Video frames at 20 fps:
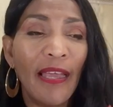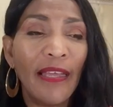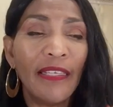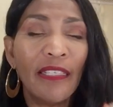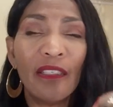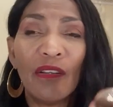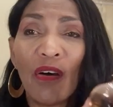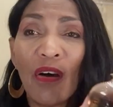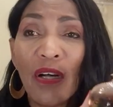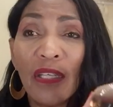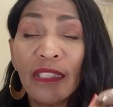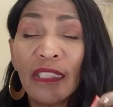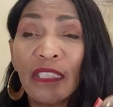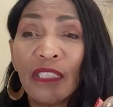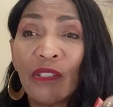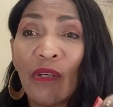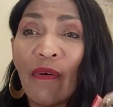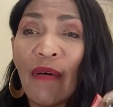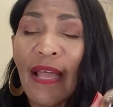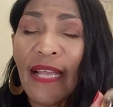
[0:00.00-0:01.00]
And it
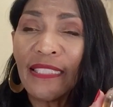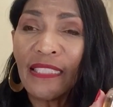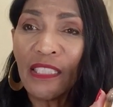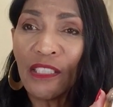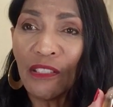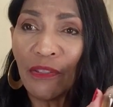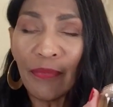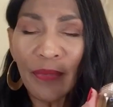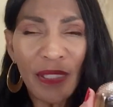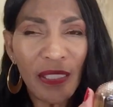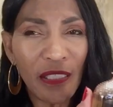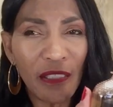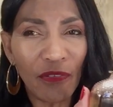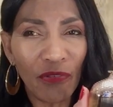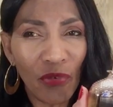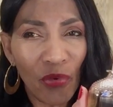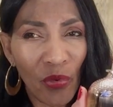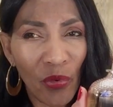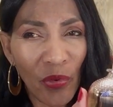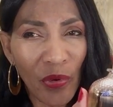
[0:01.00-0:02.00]
also has a twist
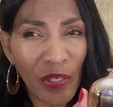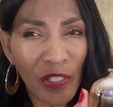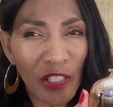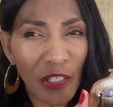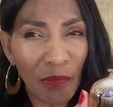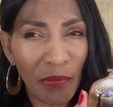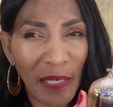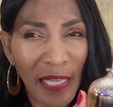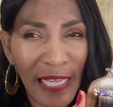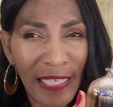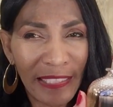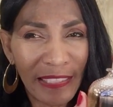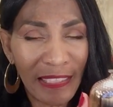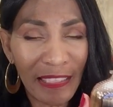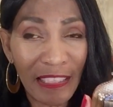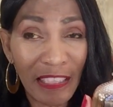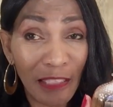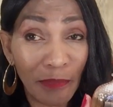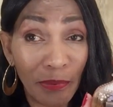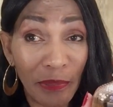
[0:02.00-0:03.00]
of orange applied
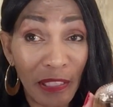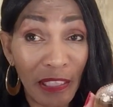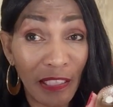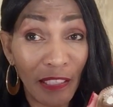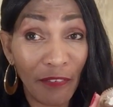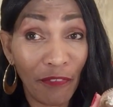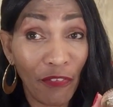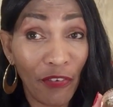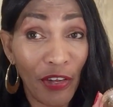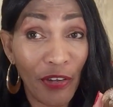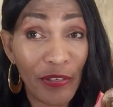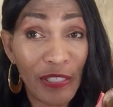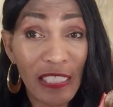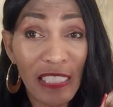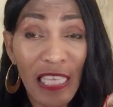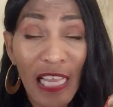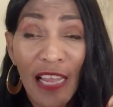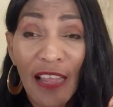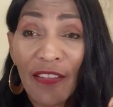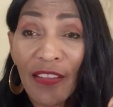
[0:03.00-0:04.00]
to this particular
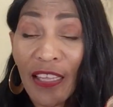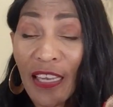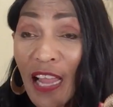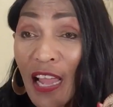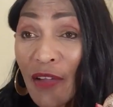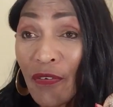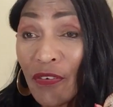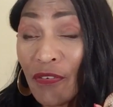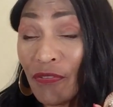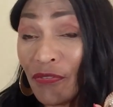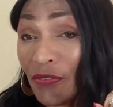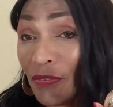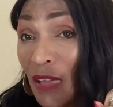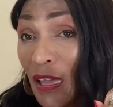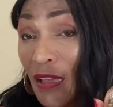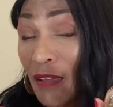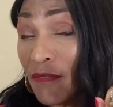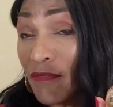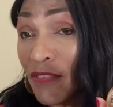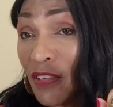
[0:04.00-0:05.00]
fragrance that I, would,
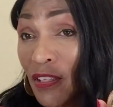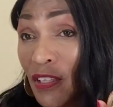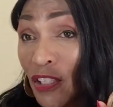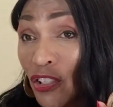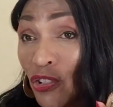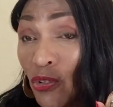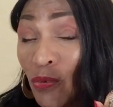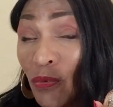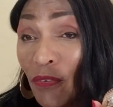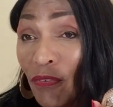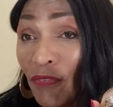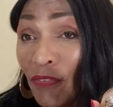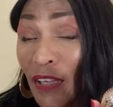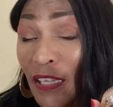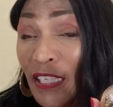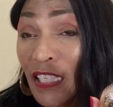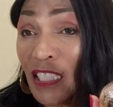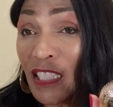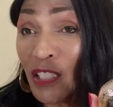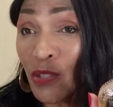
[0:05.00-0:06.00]
I feel that you would
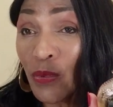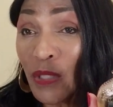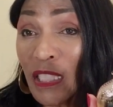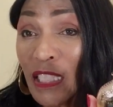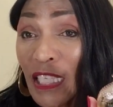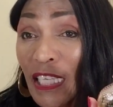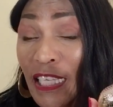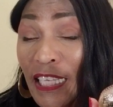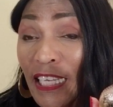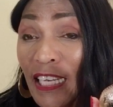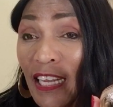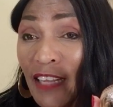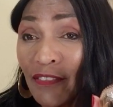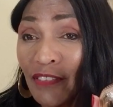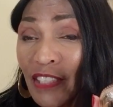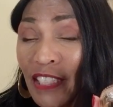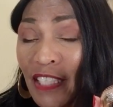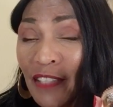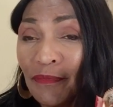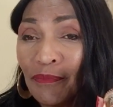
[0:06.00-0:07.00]
find exquisitely
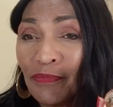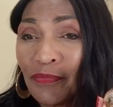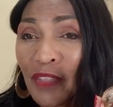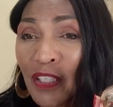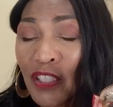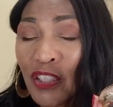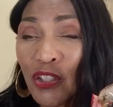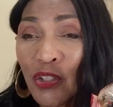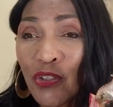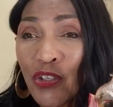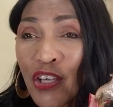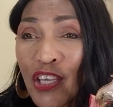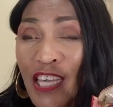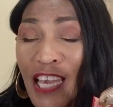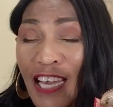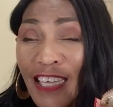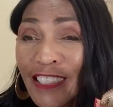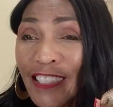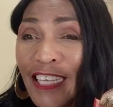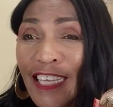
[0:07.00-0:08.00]
lovely. So you
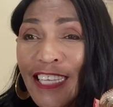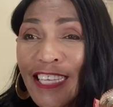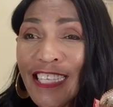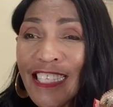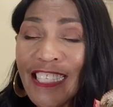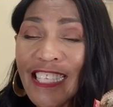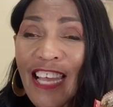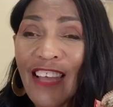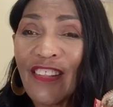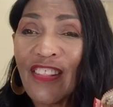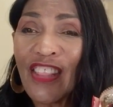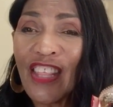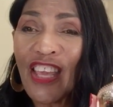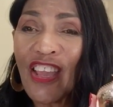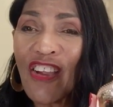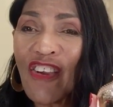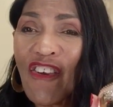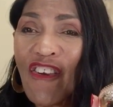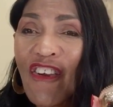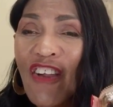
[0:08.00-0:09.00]
young ladies out
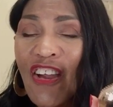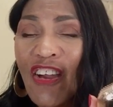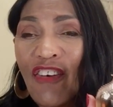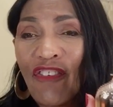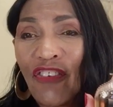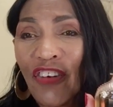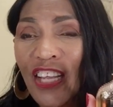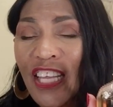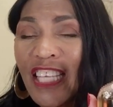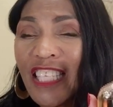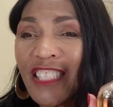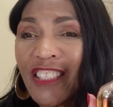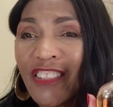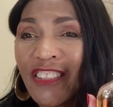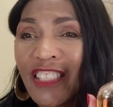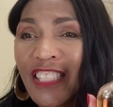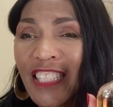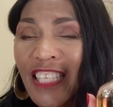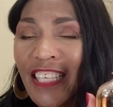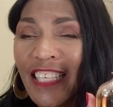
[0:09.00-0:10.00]
there, for
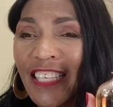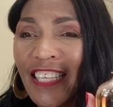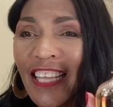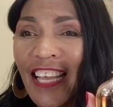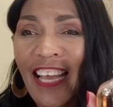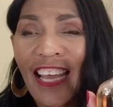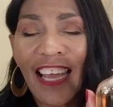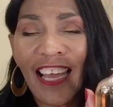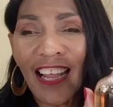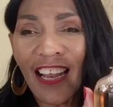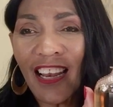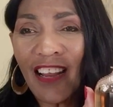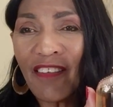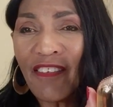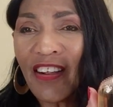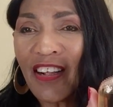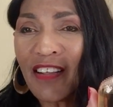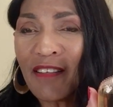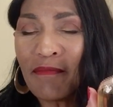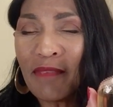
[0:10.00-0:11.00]
Easter Sunday, I highly
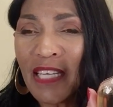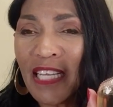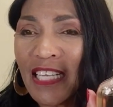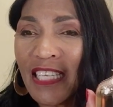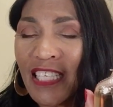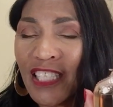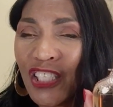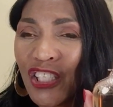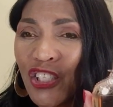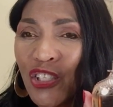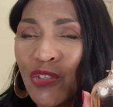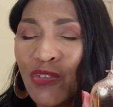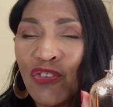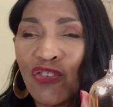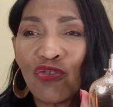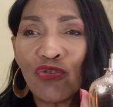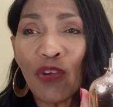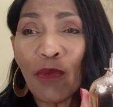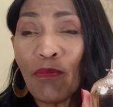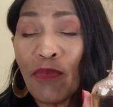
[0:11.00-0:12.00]
recommend that you
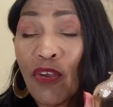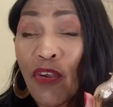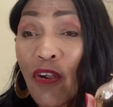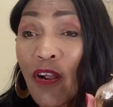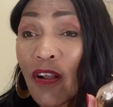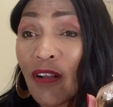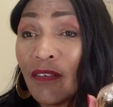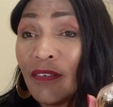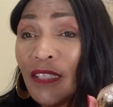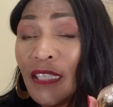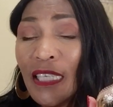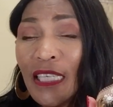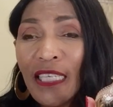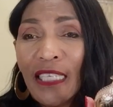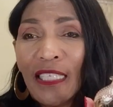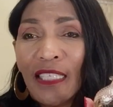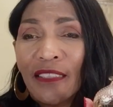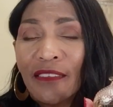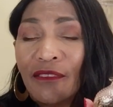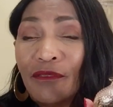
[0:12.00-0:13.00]
drip your
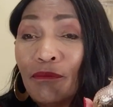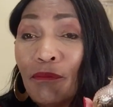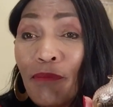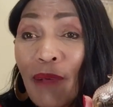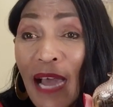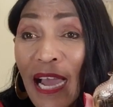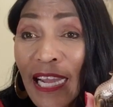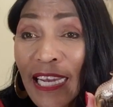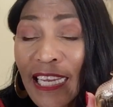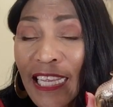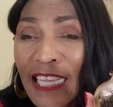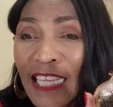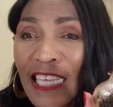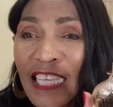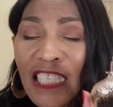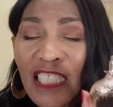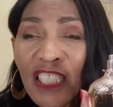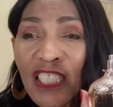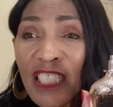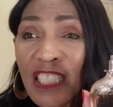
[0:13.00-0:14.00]

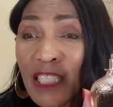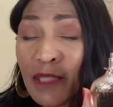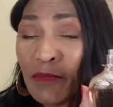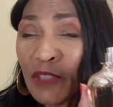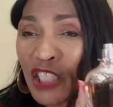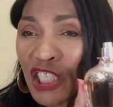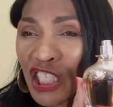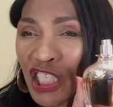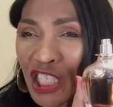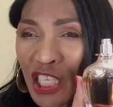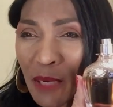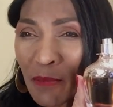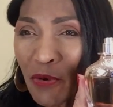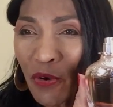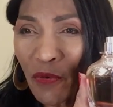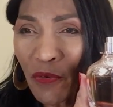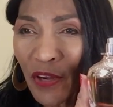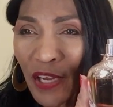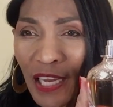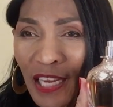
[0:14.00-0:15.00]
body into some
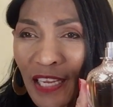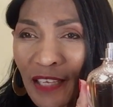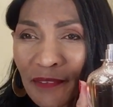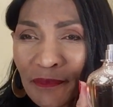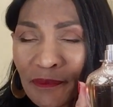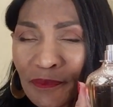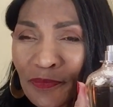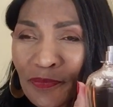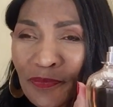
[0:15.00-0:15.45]
shimmering